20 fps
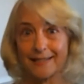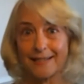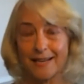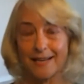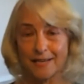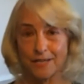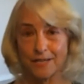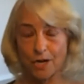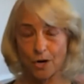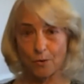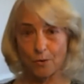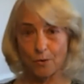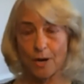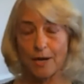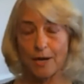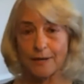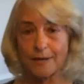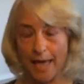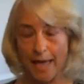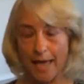you know,
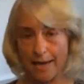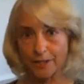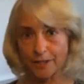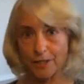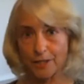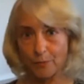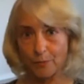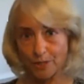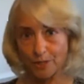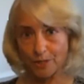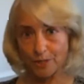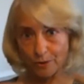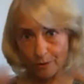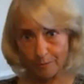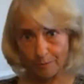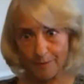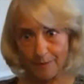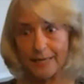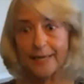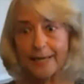uh, actually went to a
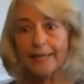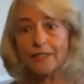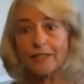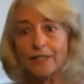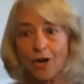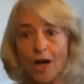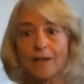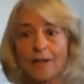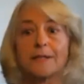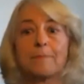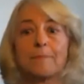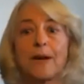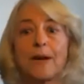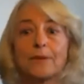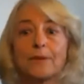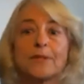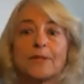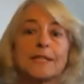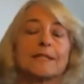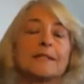meeting and talked about
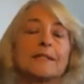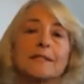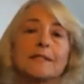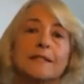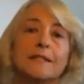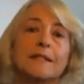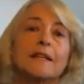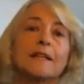this,